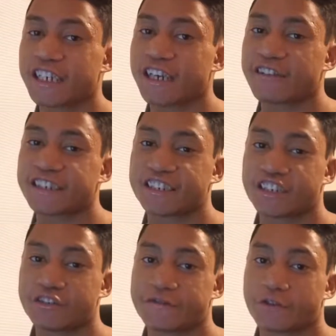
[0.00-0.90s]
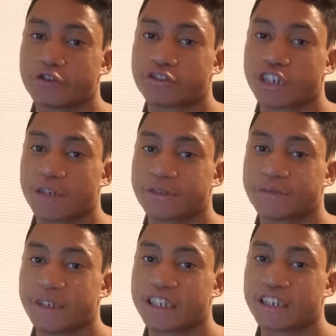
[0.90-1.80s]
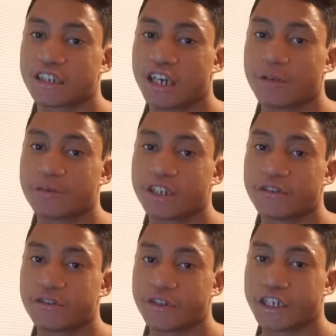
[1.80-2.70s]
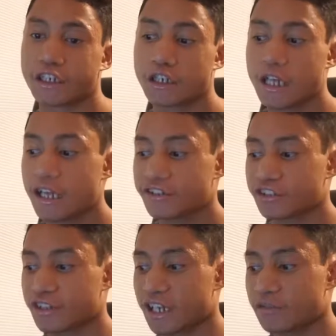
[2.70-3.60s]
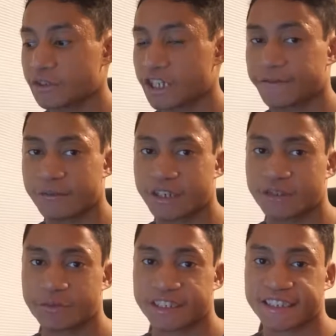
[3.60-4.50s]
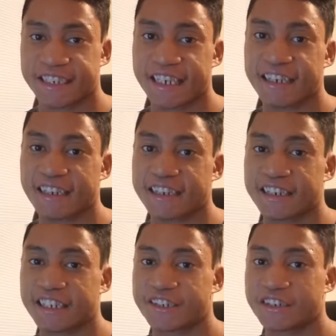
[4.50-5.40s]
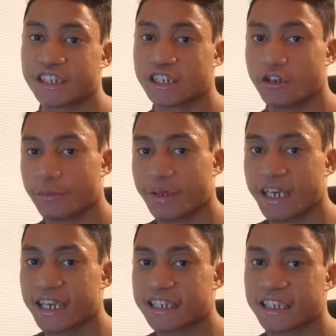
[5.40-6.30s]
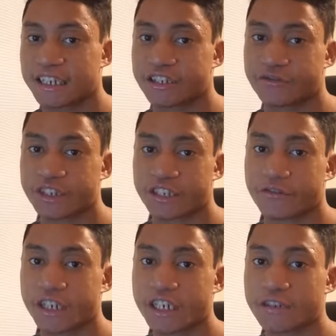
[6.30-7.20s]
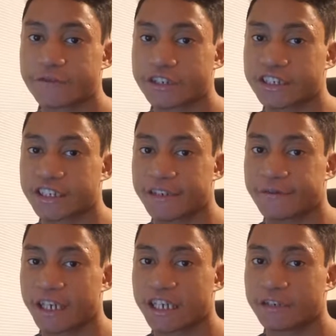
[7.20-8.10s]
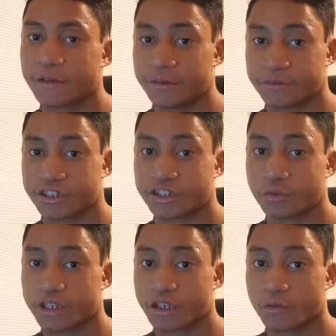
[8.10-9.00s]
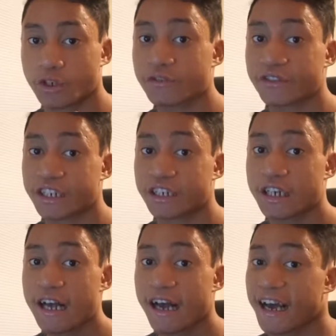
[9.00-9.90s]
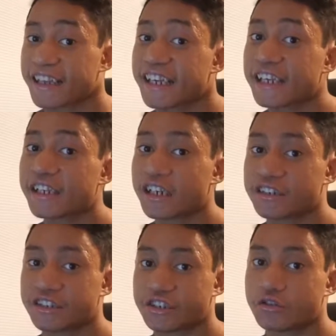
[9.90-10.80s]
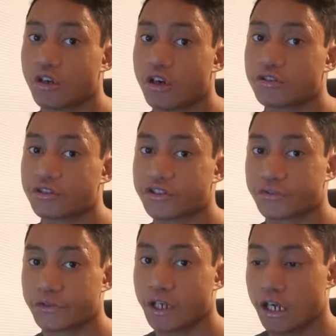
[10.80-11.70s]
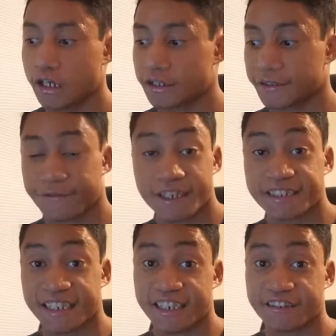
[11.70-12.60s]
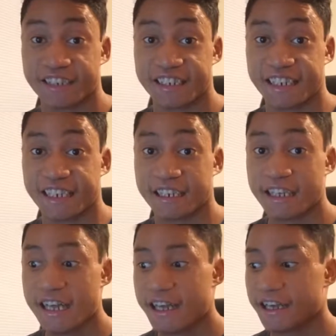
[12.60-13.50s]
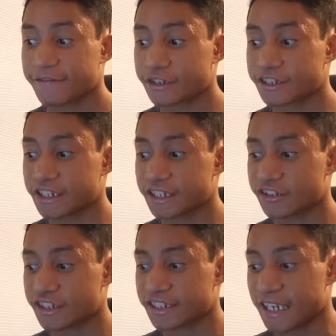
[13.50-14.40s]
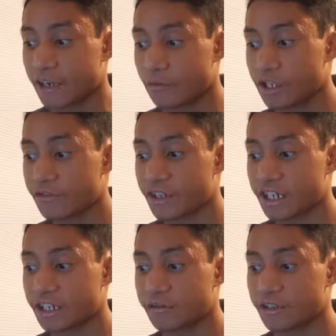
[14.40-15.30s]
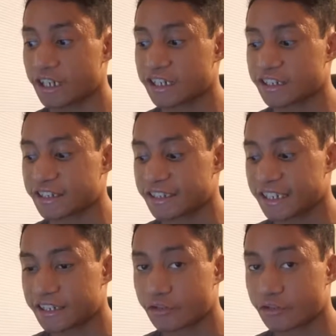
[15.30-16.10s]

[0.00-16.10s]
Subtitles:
thing I like to do in Photoshop is making a copy of the layer, so that way if I make a mistake I can easily go back and delete the layer, versus if I am just working one layer I can't undo all those effects that I already did, versus just that one layer where I can just hit